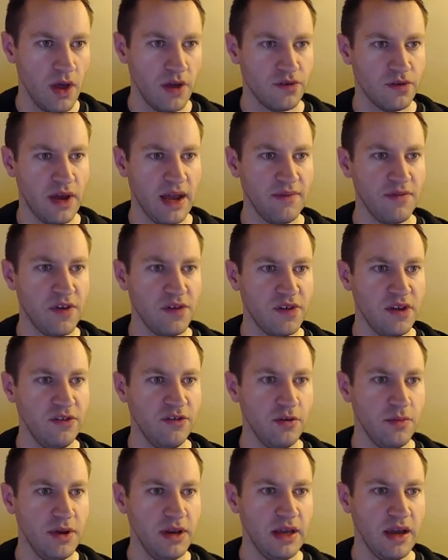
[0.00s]
So I have this
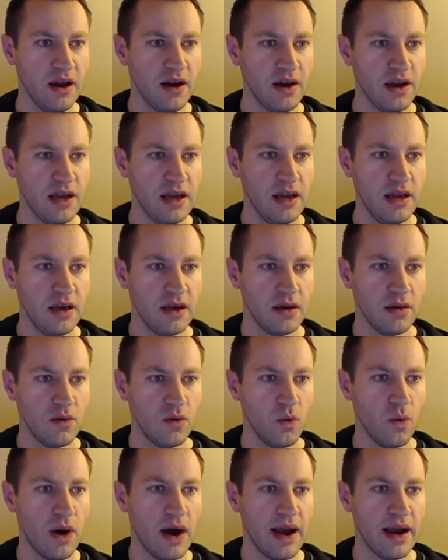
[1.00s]
intermediary
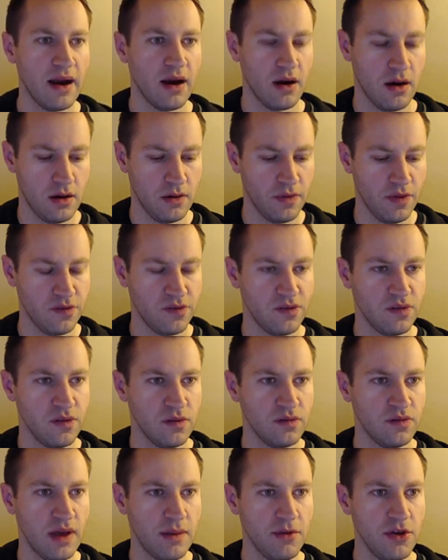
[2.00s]
wire, this
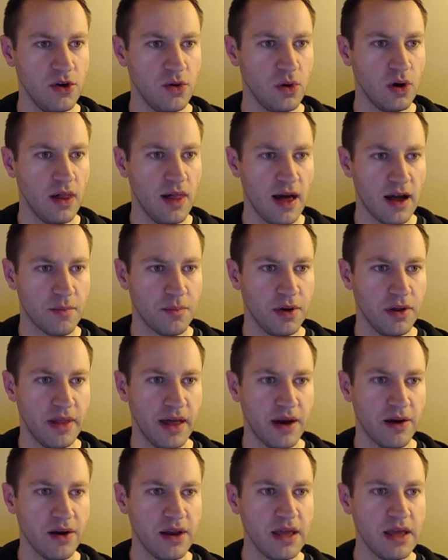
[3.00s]
W clock
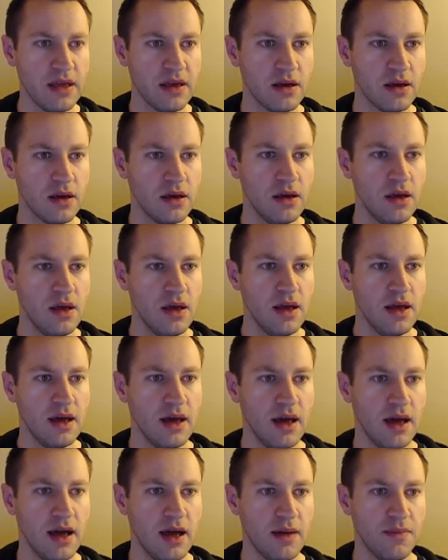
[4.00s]
polarity.
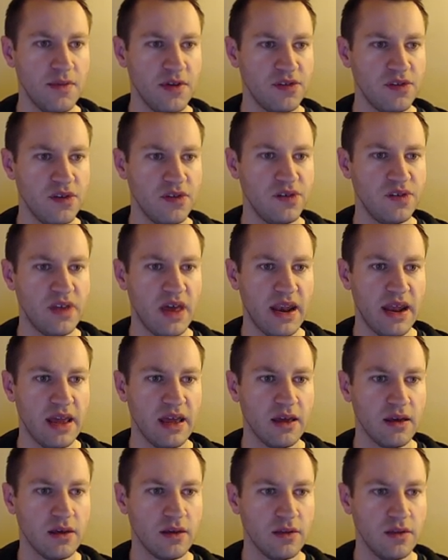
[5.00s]
Um, this is
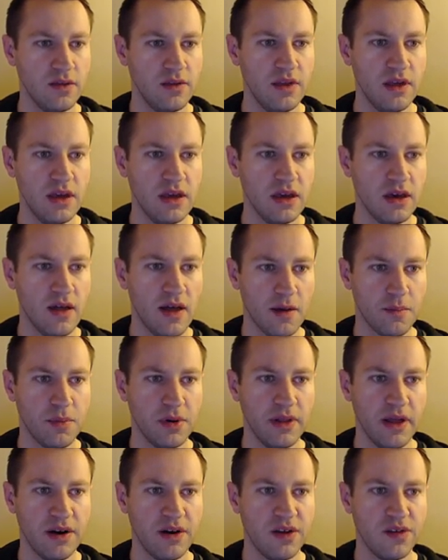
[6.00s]
setting the clock
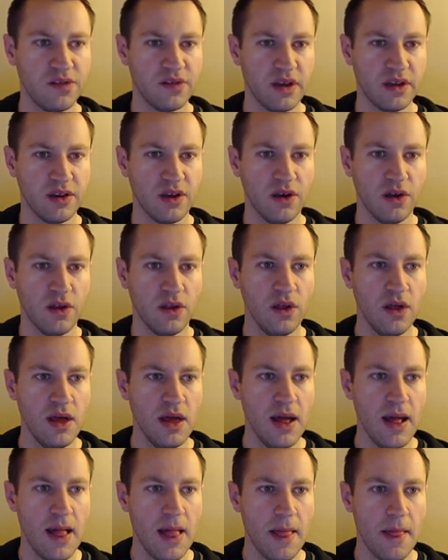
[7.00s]
polarity signal
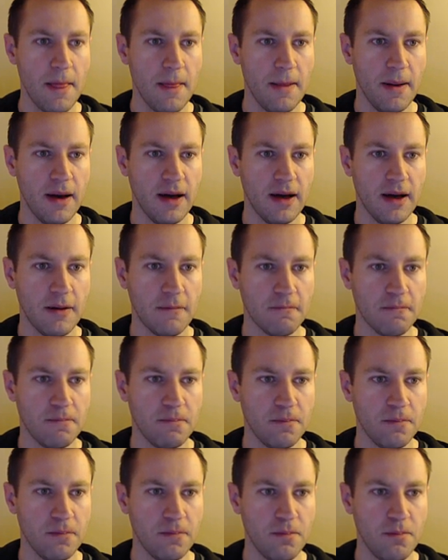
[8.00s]
um,
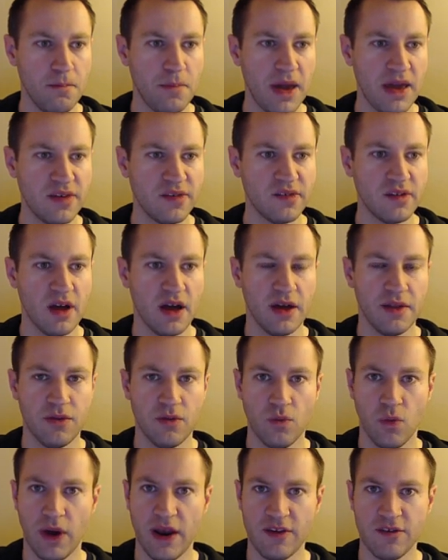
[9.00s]
based
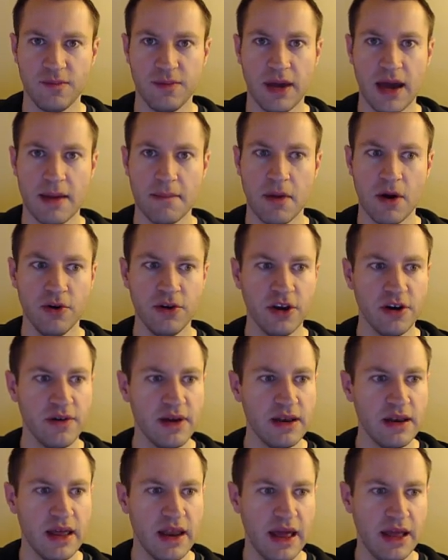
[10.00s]
on what SPI mode you're
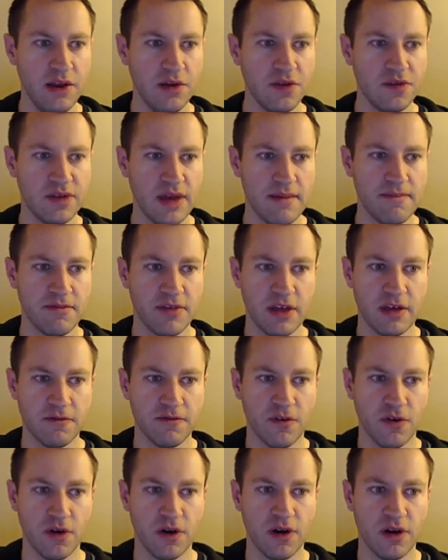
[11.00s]
in, and I do the same thing
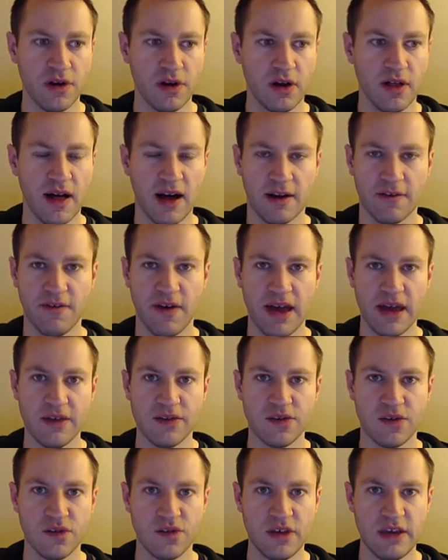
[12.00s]
for clock
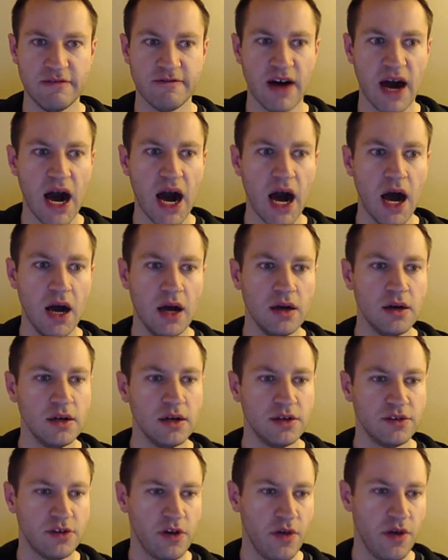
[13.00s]
phase, CPHA.
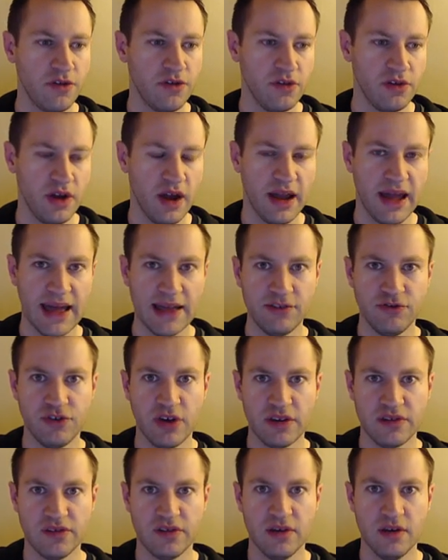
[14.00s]
So those are, again,
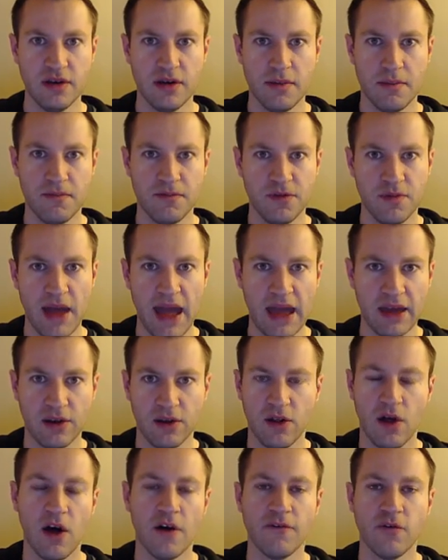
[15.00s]
just to
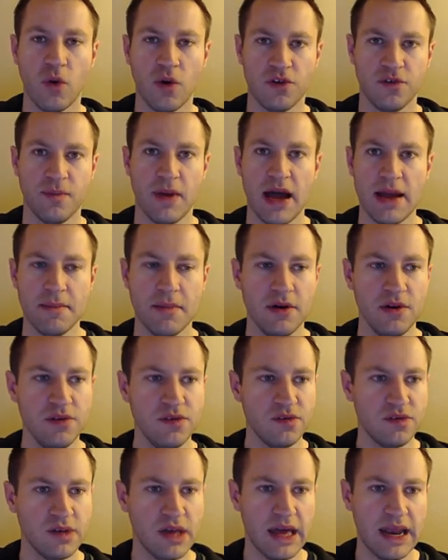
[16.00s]
handle all four SPI
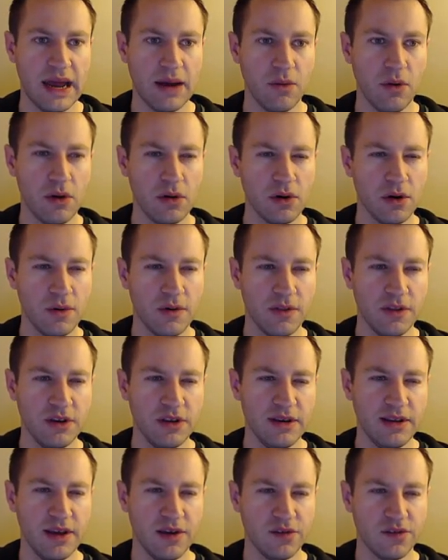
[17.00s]
modes, and I won't go into the
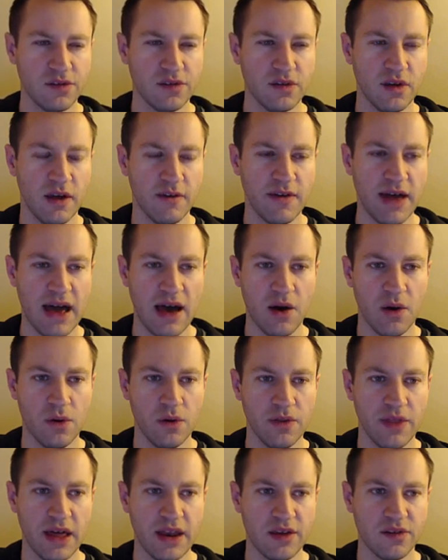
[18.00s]
details of
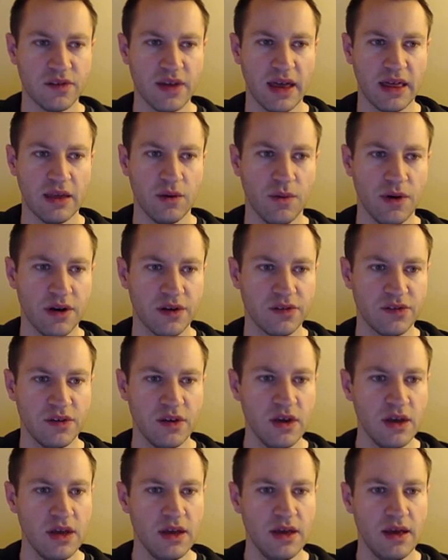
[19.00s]
how that exactly works.
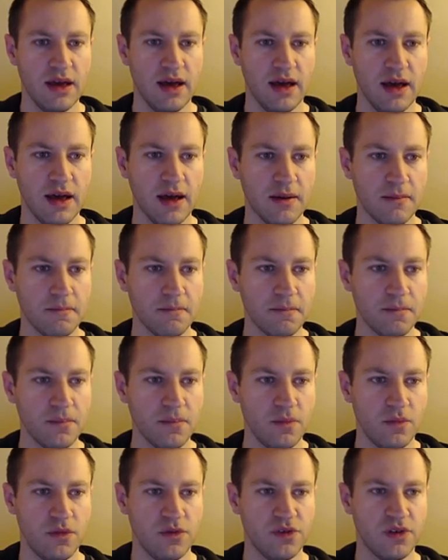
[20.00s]
Um,
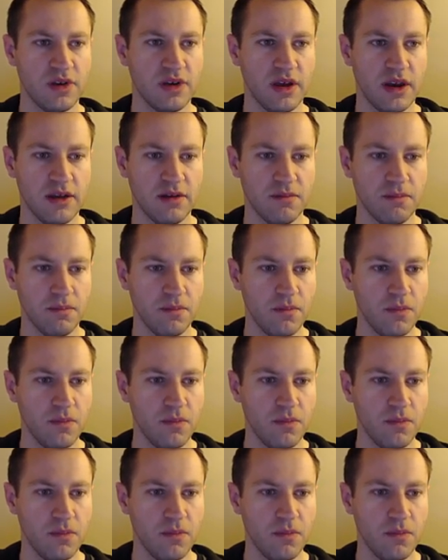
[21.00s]
it's kind of